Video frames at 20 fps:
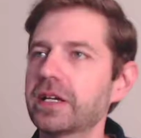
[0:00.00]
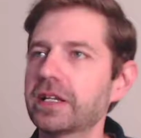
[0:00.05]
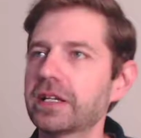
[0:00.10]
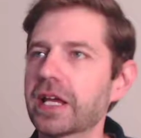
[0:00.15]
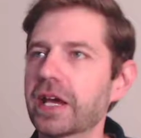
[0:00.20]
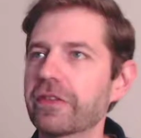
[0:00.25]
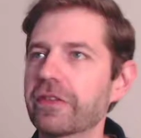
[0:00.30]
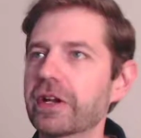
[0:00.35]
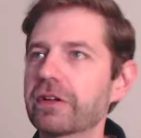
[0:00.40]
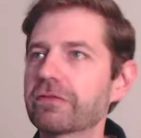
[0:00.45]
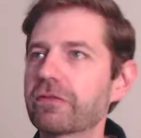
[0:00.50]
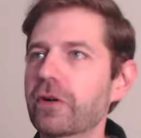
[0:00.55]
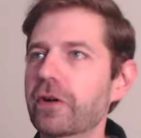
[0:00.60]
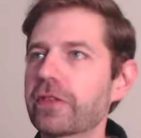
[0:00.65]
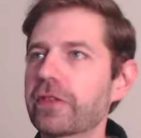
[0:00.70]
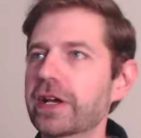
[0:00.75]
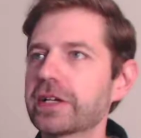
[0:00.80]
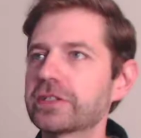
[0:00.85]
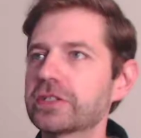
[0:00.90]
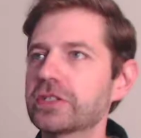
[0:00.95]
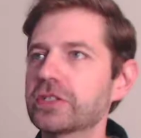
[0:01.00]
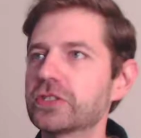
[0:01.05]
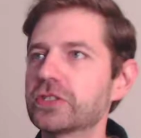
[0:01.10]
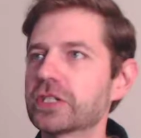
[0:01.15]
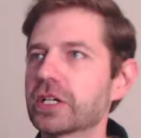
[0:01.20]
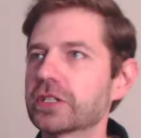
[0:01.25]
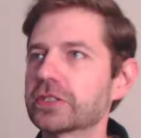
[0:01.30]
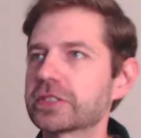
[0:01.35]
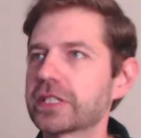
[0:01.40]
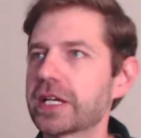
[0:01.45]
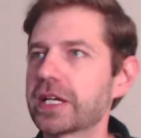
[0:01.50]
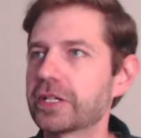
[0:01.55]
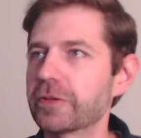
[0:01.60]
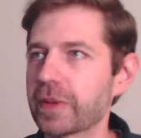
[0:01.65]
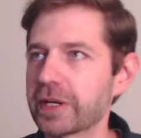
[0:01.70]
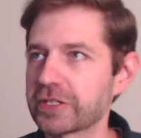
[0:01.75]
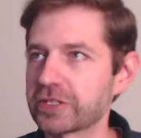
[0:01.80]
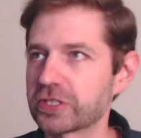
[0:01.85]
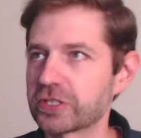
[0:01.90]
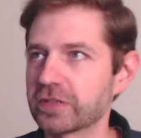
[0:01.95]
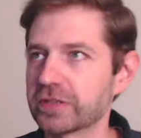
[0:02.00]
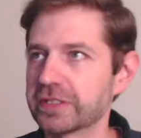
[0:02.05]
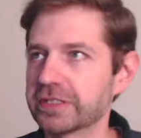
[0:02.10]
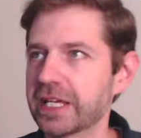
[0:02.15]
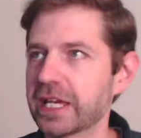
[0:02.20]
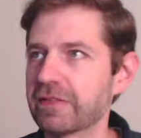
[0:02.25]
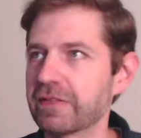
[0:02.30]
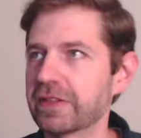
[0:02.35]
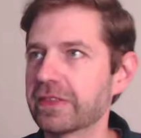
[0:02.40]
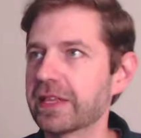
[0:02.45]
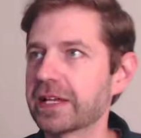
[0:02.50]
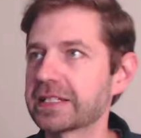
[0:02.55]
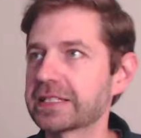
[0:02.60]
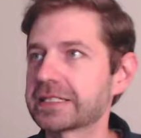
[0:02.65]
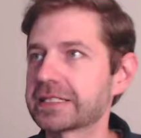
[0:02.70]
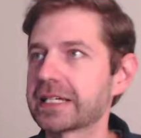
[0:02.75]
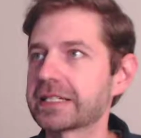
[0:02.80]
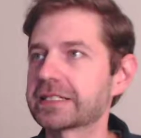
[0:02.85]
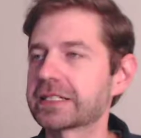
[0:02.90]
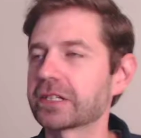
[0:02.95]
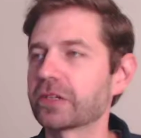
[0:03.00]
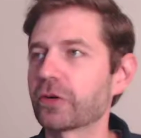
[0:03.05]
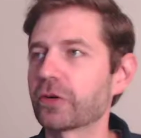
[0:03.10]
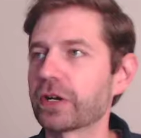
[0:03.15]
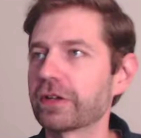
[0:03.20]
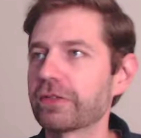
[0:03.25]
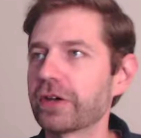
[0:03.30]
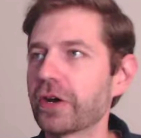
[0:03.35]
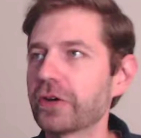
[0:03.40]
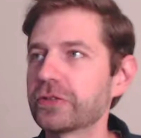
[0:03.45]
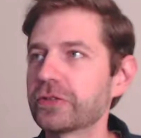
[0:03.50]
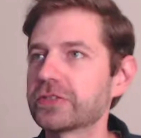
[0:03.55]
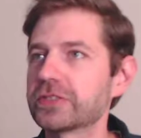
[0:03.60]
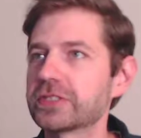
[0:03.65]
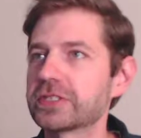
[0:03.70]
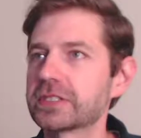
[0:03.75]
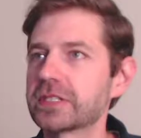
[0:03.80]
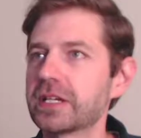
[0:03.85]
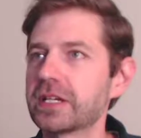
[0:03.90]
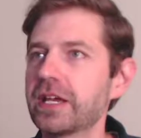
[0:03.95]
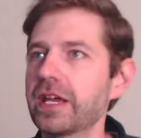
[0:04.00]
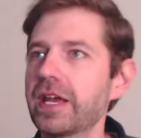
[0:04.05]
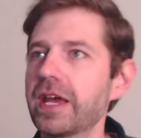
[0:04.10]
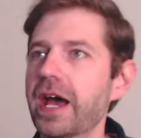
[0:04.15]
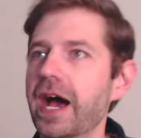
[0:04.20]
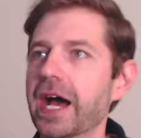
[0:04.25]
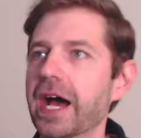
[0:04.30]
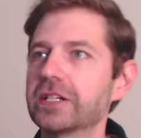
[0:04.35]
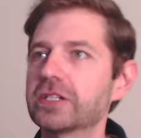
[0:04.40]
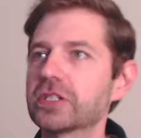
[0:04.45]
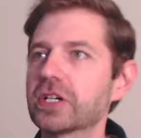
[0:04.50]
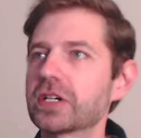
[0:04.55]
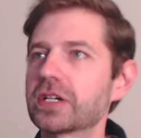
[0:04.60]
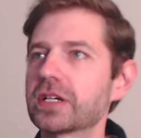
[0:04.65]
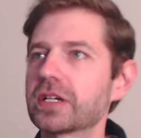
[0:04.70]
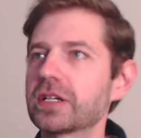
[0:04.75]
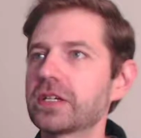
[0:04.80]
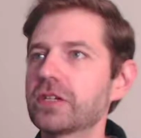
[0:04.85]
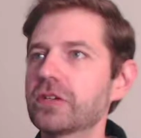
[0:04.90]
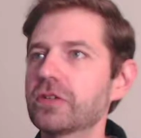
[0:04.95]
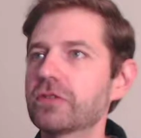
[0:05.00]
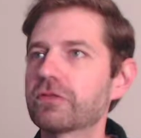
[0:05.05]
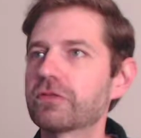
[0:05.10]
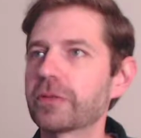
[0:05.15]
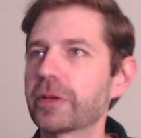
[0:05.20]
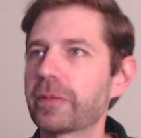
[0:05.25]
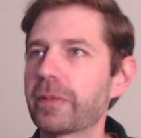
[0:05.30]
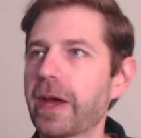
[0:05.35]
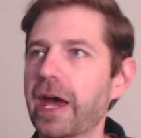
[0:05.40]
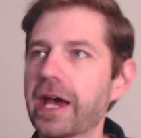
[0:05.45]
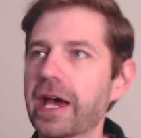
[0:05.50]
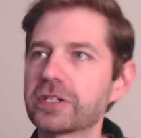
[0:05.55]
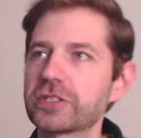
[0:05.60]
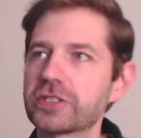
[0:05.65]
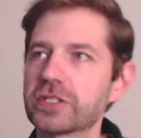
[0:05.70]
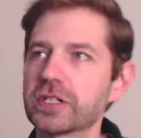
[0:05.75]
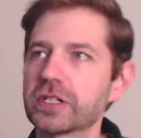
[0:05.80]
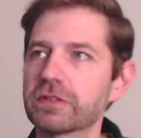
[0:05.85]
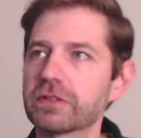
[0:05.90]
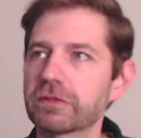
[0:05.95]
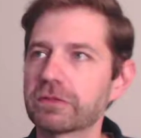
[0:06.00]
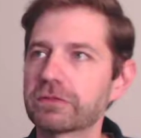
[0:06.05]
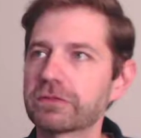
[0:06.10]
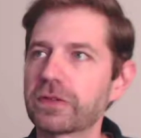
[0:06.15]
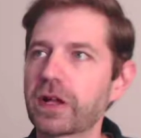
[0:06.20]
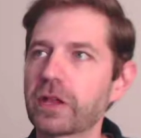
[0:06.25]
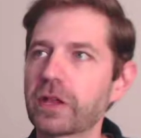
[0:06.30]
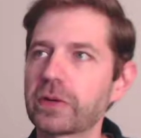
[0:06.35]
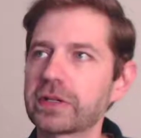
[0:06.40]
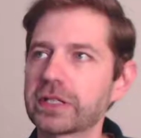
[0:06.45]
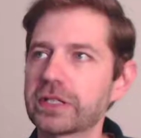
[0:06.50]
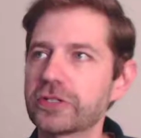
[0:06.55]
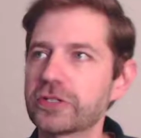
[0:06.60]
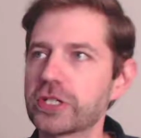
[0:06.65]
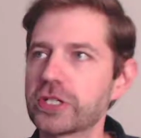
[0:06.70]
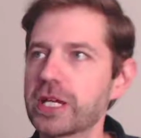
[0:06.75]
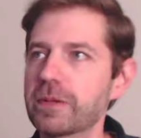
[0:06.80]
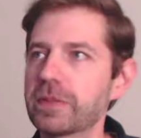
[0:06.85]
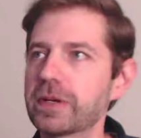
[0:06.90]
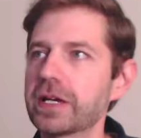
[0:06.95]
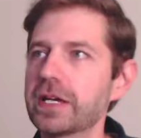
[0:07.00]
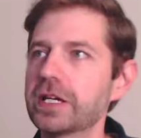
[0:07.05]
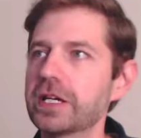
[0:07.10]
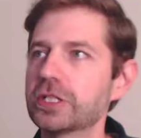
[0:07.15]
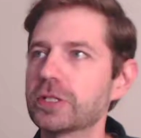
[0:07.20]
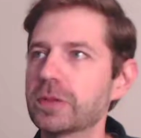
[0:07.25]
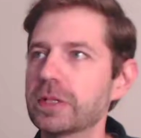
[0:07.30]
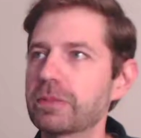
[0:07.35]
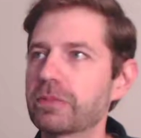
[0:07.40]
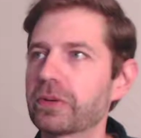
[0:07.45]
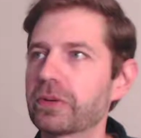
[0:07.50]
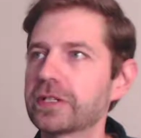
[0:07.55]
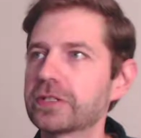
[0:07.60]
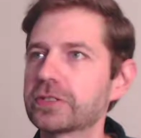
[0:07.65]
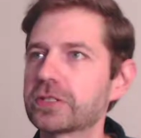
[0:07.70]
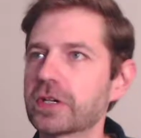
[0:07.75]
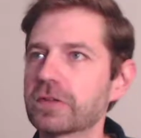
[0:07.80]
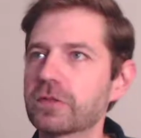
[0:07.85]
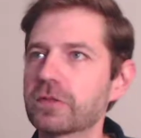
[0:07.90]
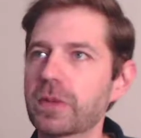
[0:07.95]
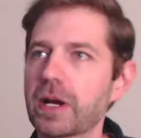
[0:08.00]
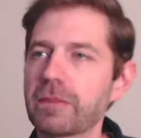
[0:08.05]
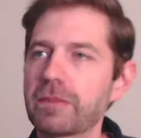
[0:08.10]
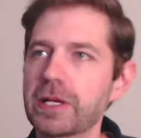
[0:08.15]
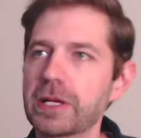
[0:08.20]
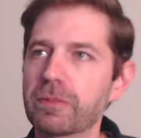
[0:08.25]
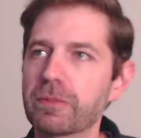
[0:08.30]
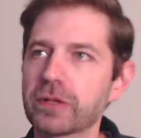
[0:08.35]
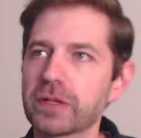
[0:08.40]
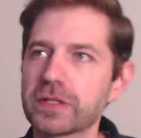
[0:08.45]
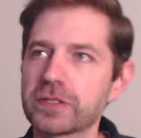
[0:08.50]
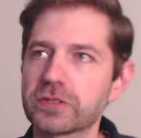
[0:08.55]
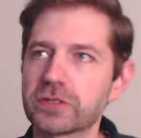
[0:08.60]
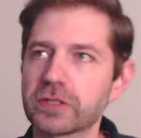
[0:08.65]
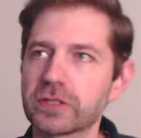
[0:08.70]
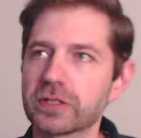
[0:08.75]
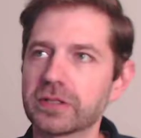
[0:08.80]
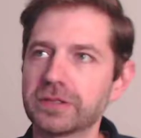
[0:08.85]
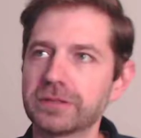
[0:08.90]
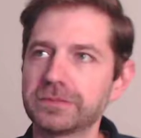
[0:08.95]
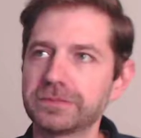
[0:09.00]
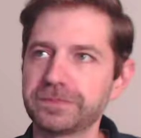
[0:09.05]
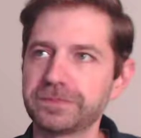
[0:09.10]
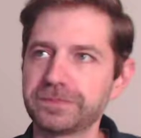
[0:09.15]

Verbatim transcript: Now therefore, thus you shall say to my servant David, Thus says the Lord of hosts, I took you from the pasture, from following the sheep, to be prince over my people Israel.